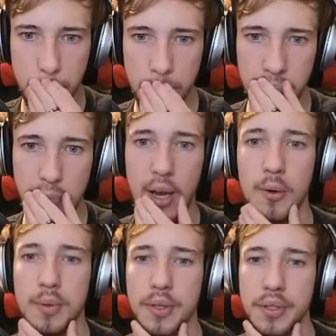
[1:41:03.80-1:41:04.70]
My
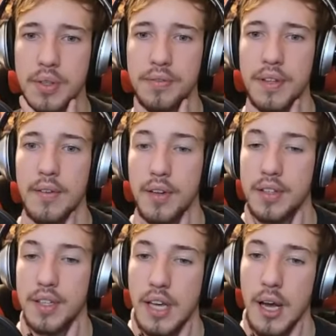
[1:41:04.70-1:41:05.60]
homebrew is reflavoring
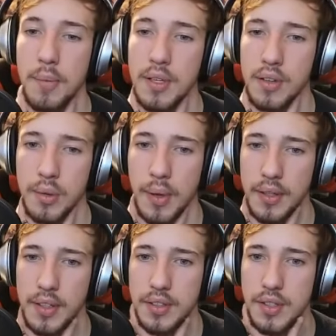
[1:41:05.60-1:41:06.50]
things. I'd be good about
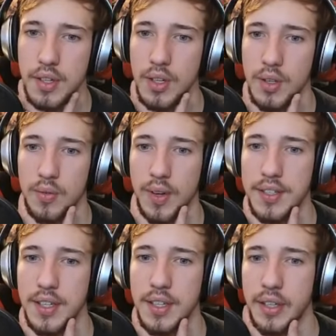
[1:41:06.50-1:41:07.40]
this. We're gonna
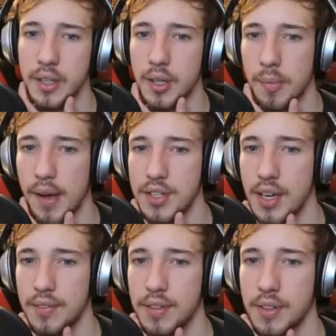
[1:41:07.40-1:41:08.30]
take a little. Imagine
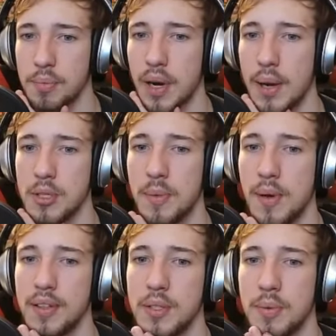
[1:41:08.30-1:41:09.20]
having the primal spell
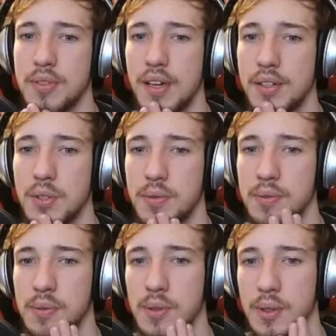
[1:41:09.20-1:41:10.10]
list with dinosaur
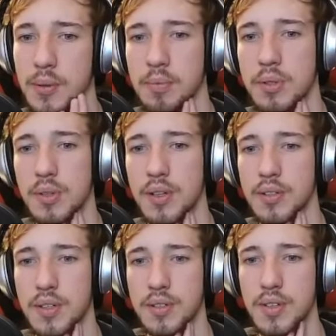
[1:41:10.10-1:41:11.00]
form. Strike,
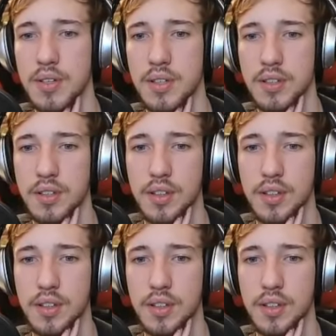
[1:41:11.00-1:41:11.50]
strike, strike.